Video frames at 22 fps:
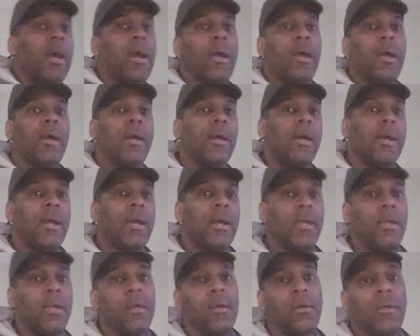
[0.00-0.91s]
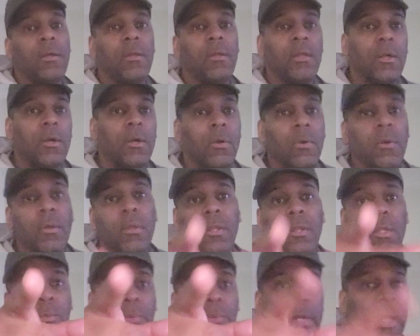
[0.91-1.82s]
ha, ha, ha, LOL,
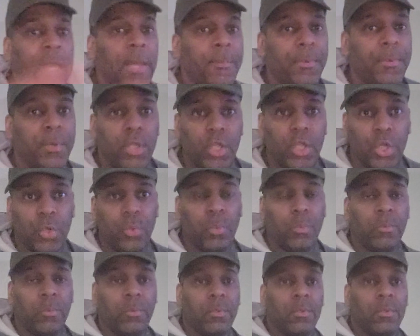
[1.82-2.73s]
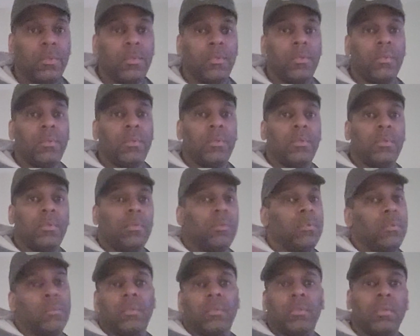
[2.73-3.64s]
look what happened to you.
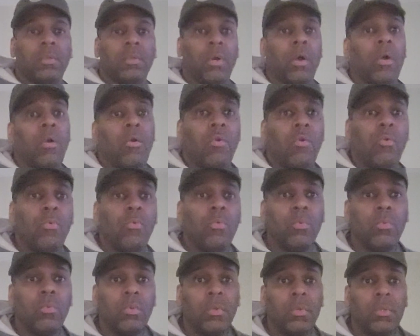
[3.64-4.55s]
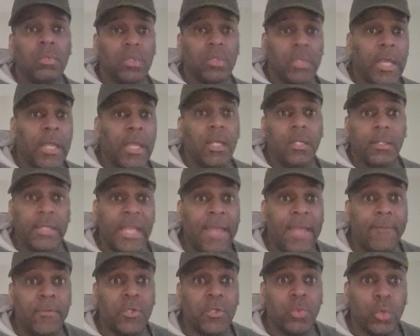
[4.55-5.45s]
Oh, Tank
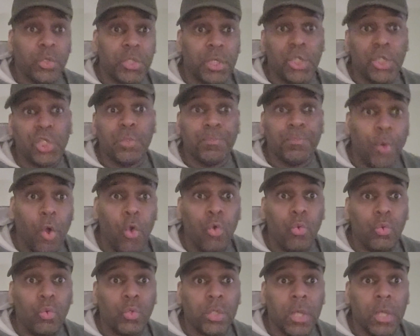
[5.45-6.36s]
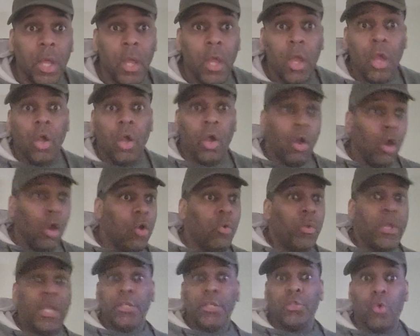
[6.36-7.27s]
Davis was exposed.
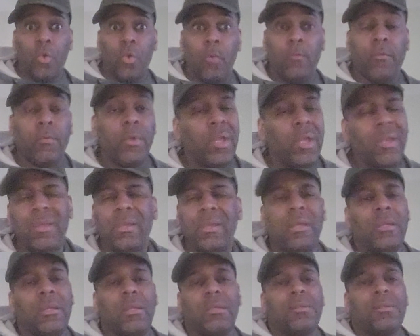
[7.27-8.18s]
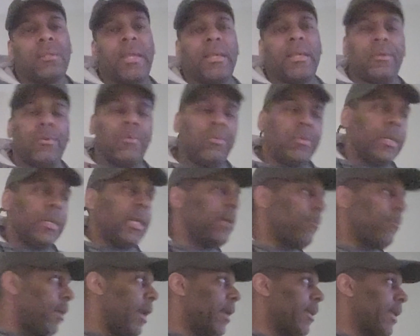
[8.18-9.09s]
Oh, he's over. And it's like,
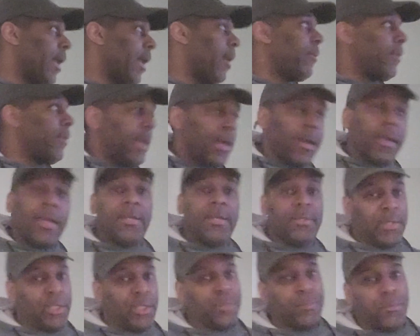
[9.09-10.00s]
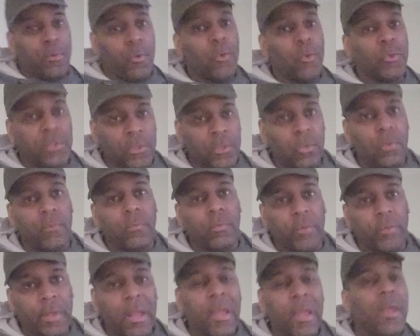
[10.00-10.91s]
okay, right now he's exposed and
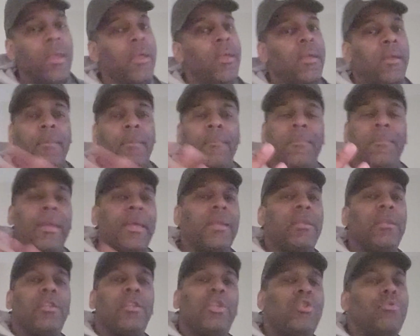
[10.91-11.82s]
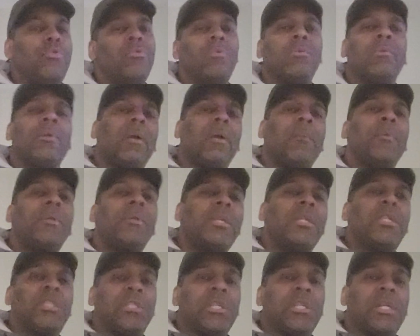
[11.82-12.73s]
overrated. Man, do you know how
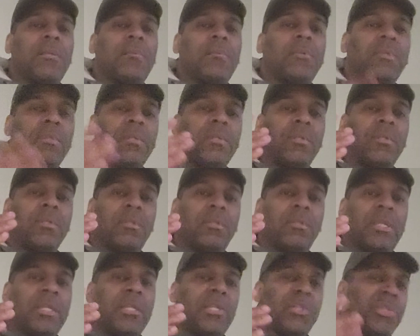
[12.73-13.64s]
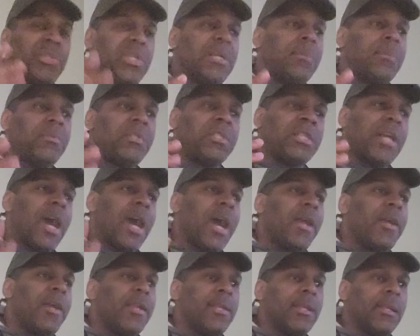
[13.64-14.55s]
many times these same
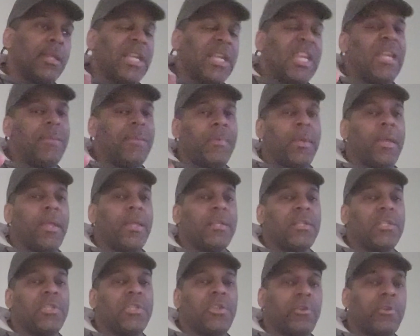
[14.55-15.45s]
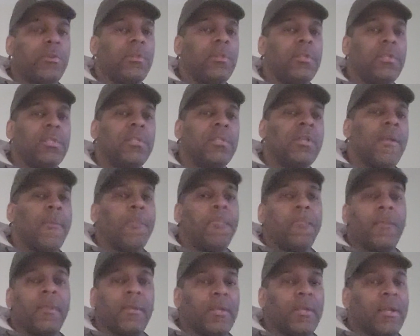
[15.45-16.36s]
tired, lame-ass journalists,
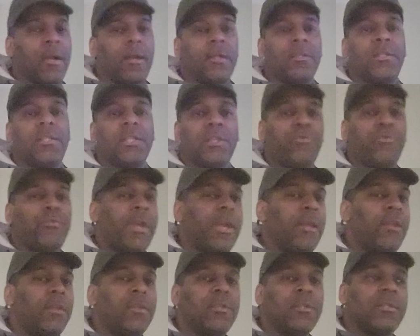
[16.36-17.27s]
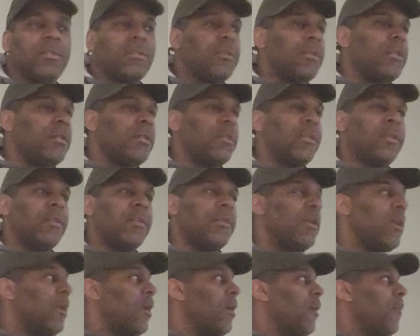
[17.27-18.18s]
content creators,
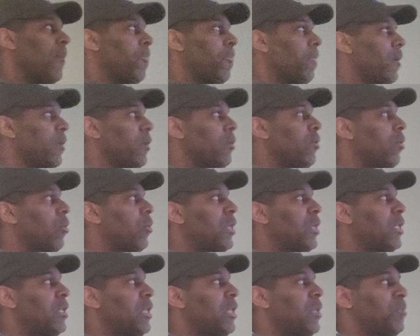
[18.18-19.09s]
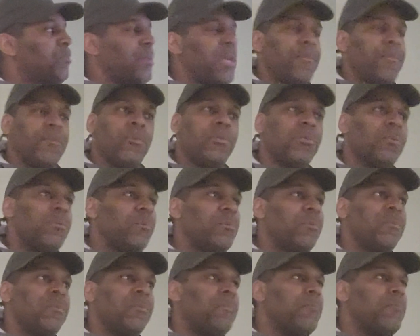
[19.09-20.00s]
and you know, these people
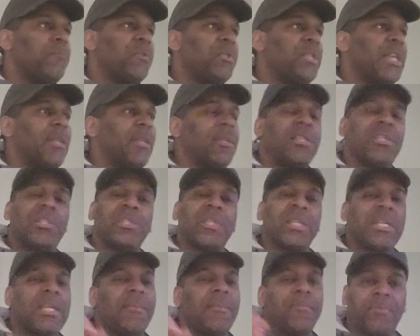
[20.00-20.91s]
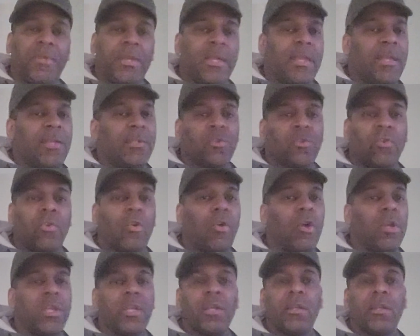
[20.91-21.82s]
say the same things
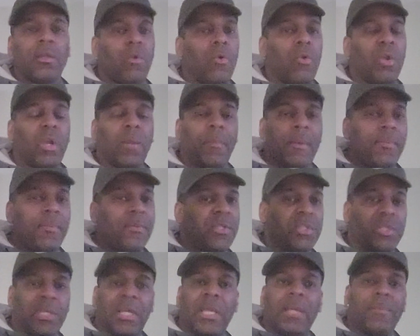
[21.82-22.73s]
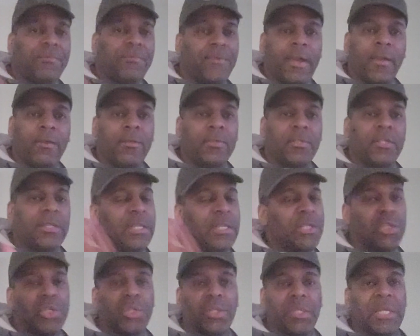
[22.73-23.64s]
all year long about the same fighters, and
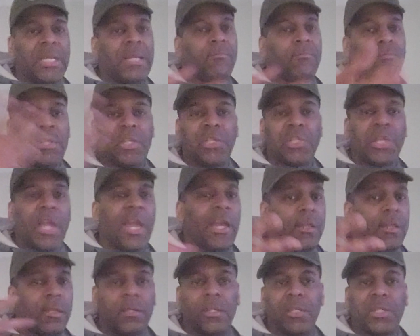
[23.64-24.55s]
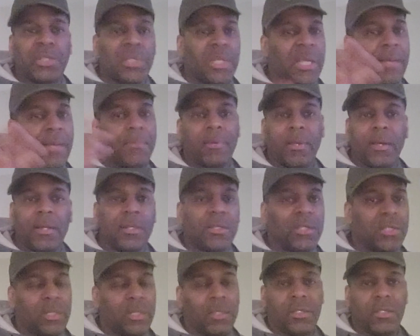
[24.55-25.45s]
they just keep recycling the same
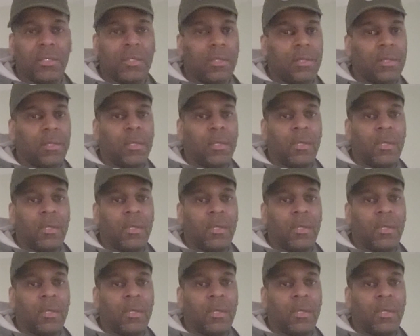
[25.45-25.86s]
nonsense.